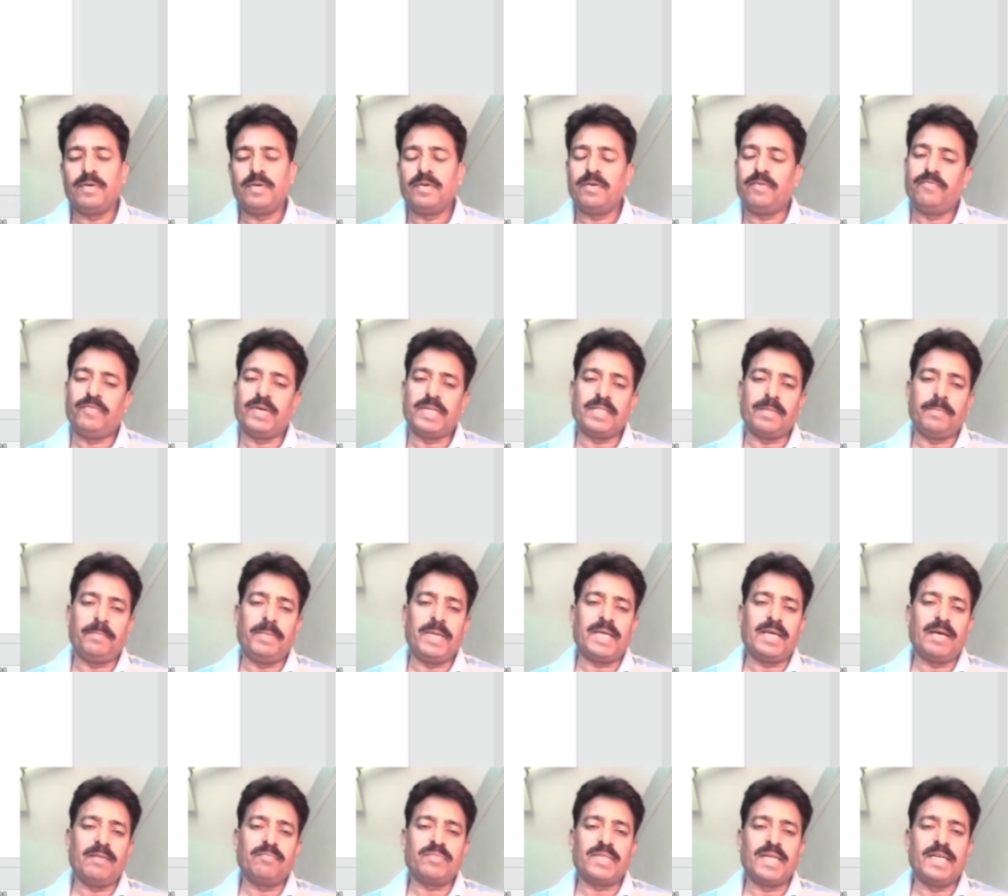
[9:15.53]
for the
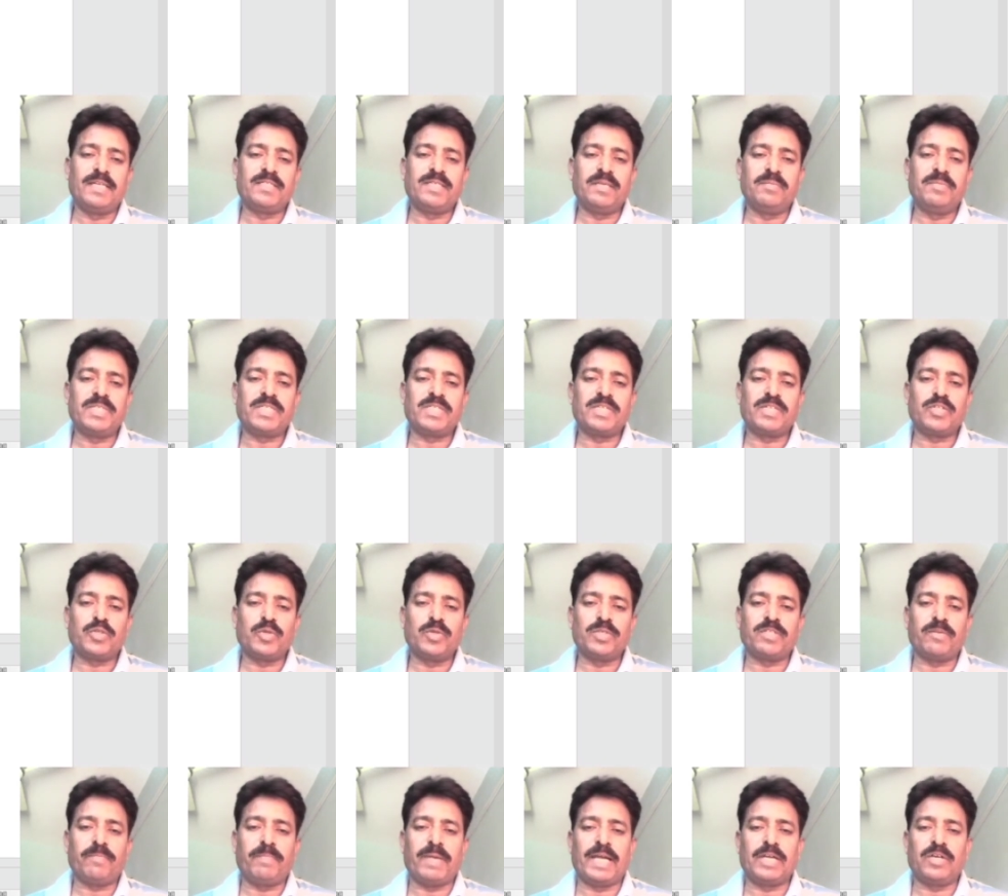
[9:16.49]
BCom 3rd semester
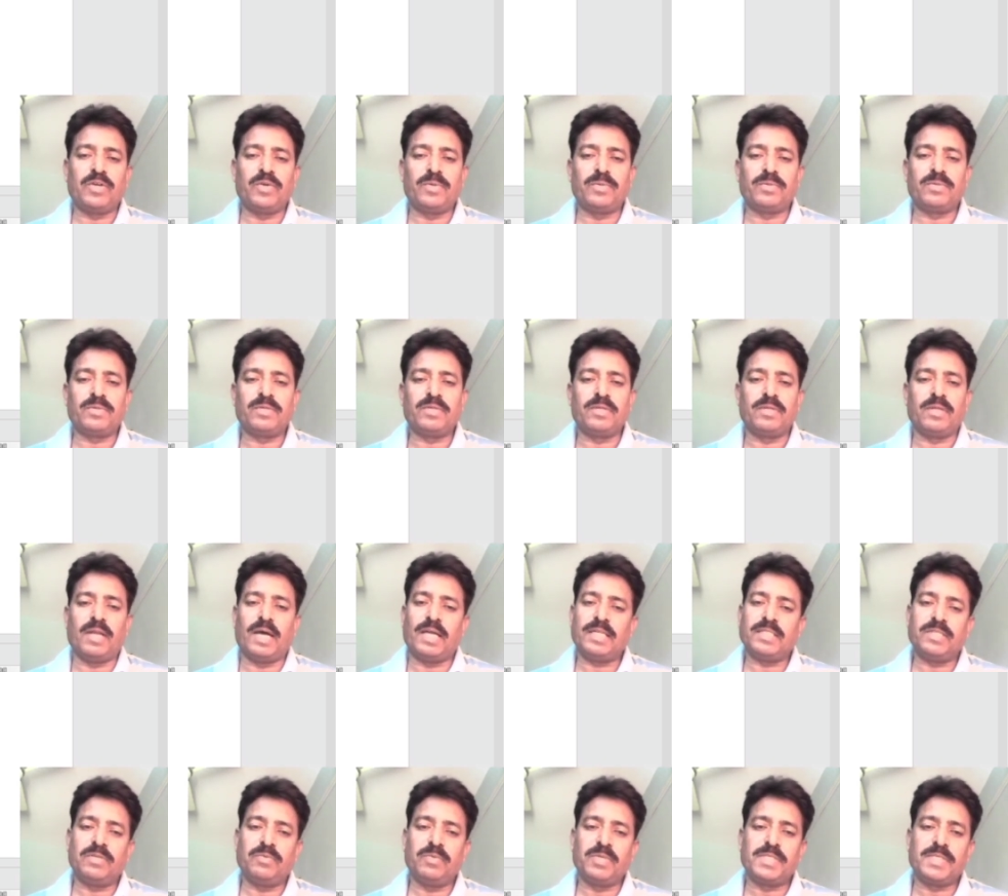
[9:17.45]
students of Bangalore
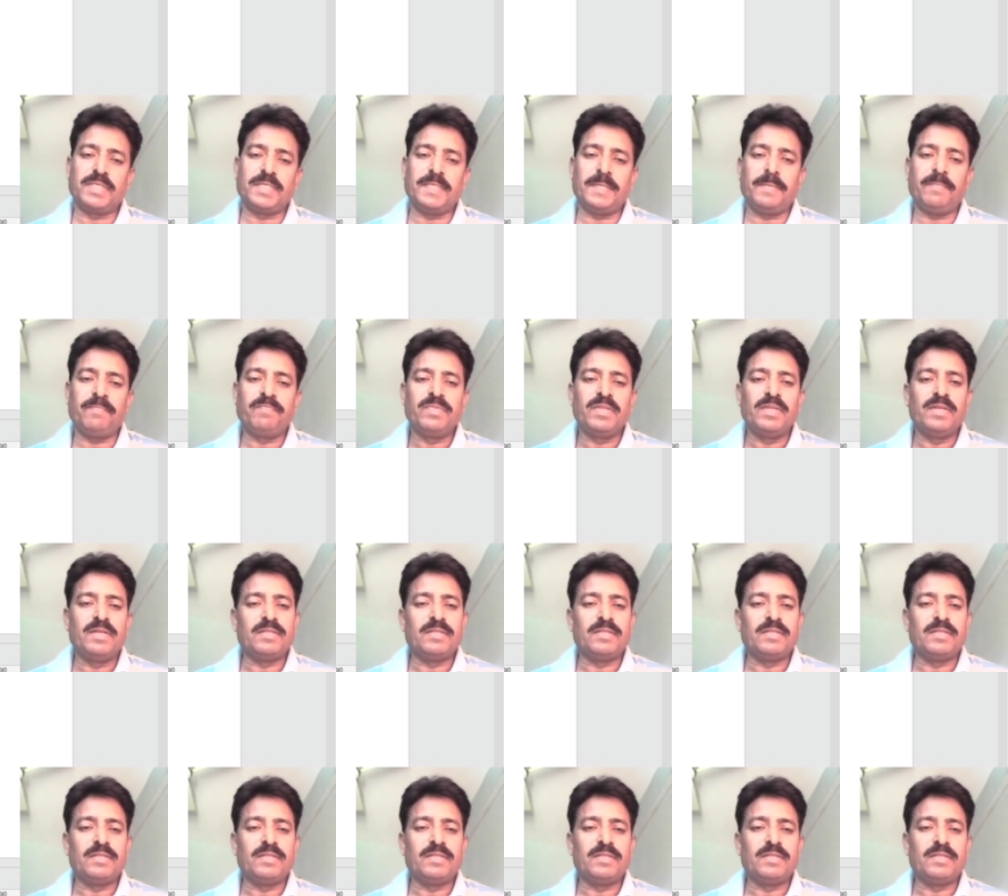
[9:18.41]
North University,